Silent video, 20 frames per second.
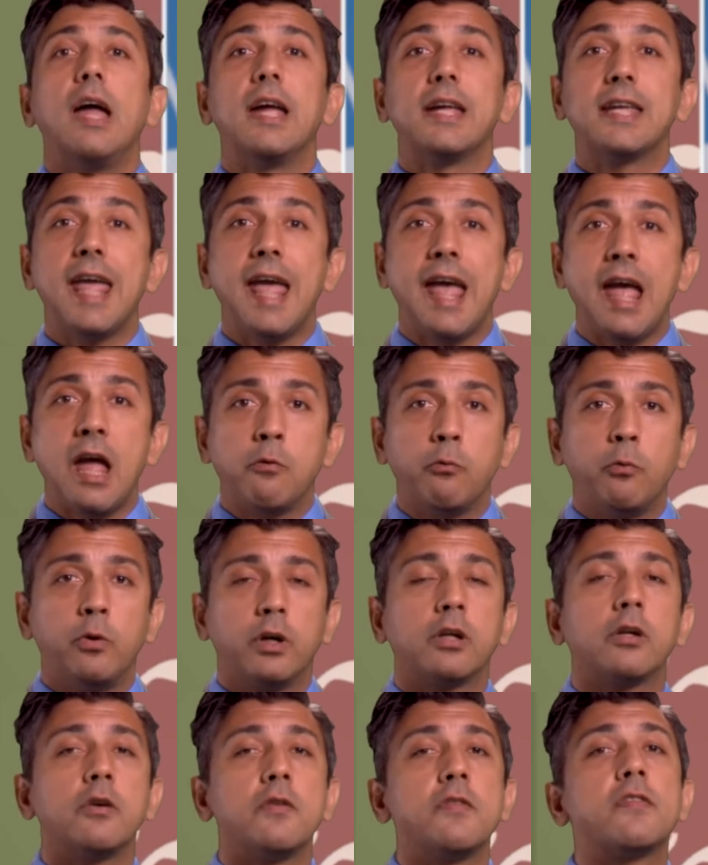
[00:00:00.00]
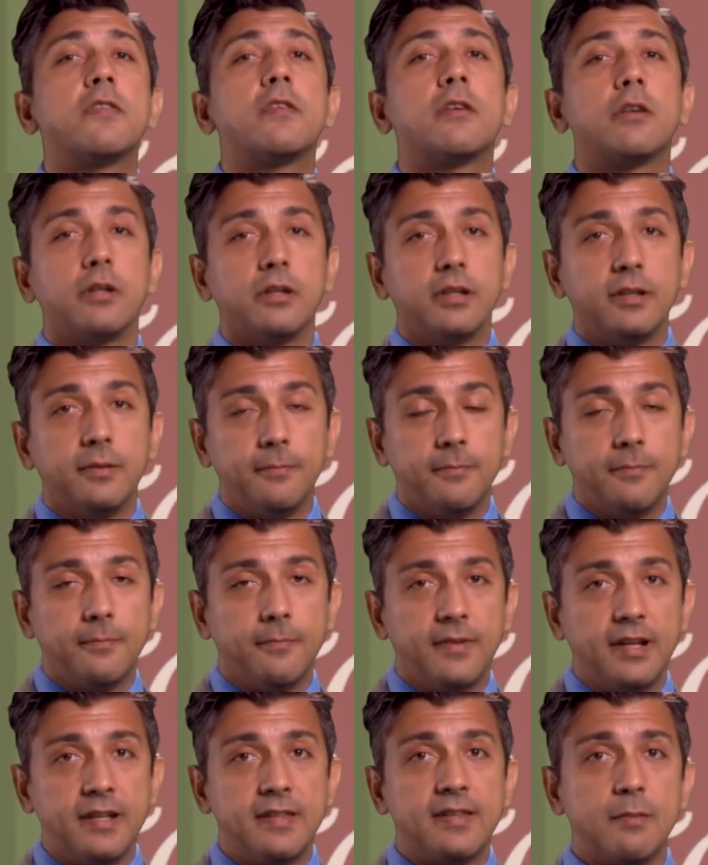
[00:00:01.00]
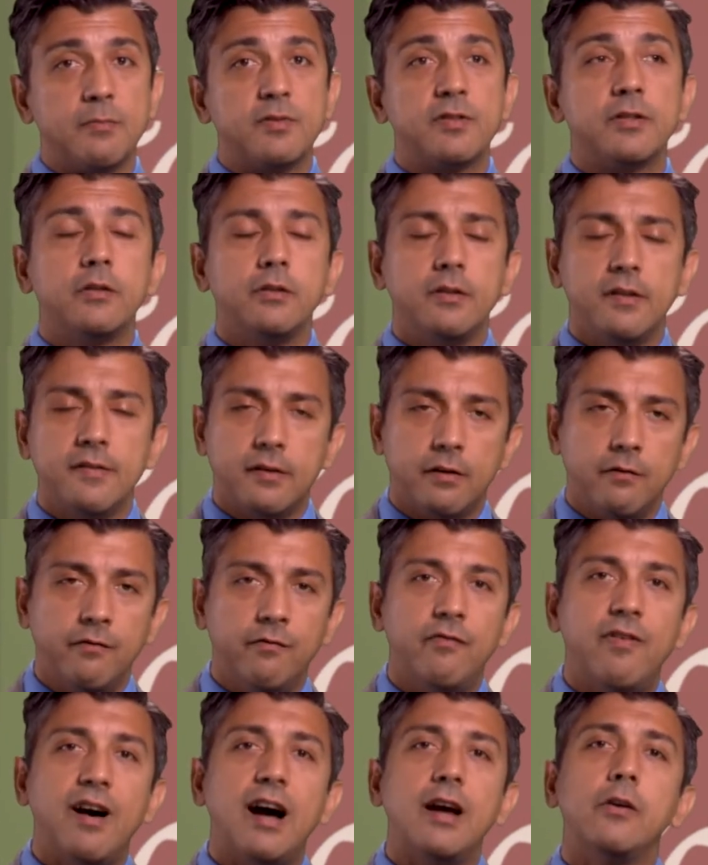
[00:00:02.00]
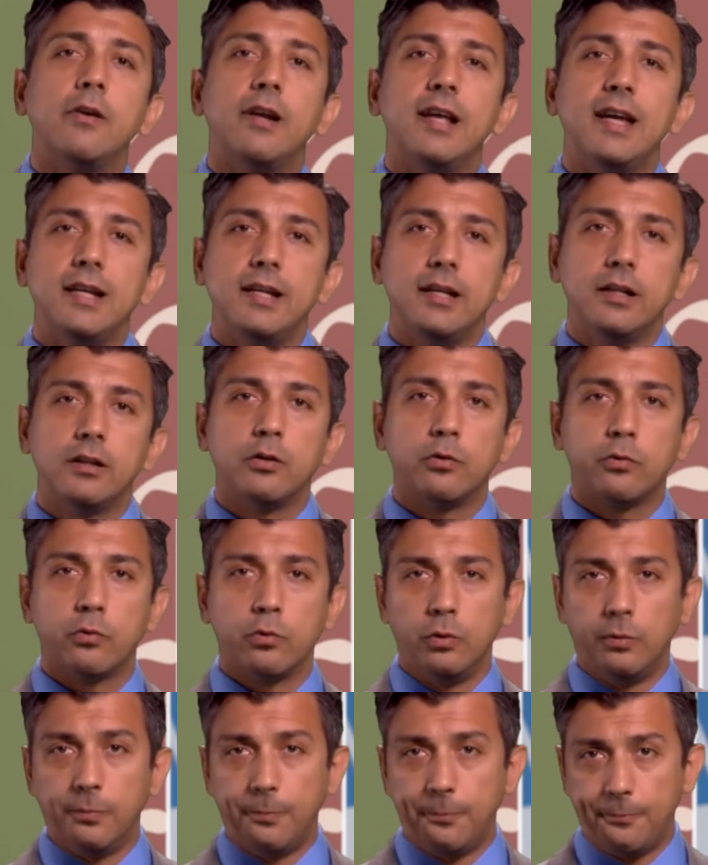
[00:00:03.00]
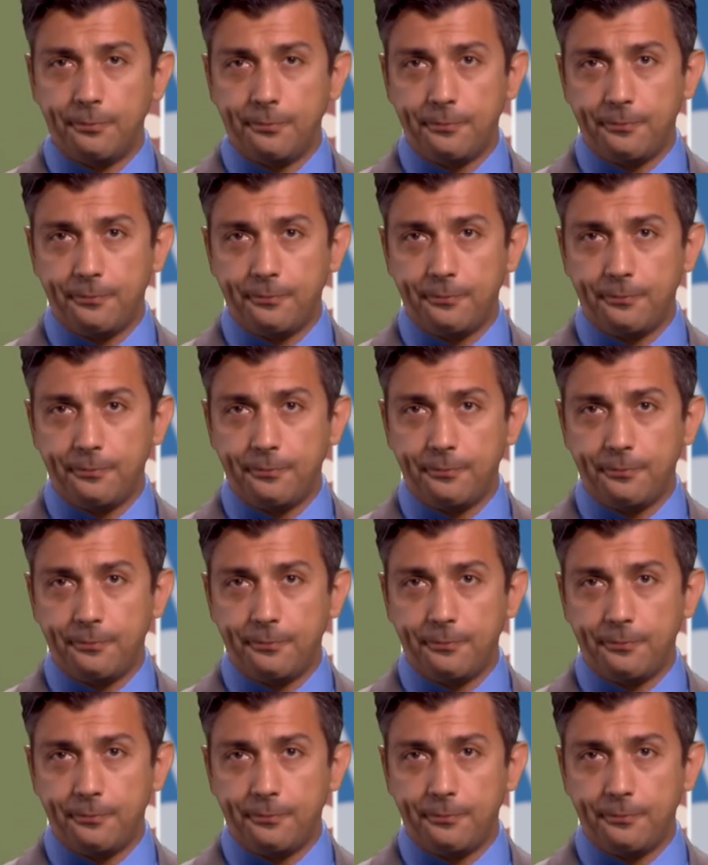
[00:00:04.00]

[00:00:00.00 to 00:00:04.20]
Again, we're concerned that some students are violating the rule.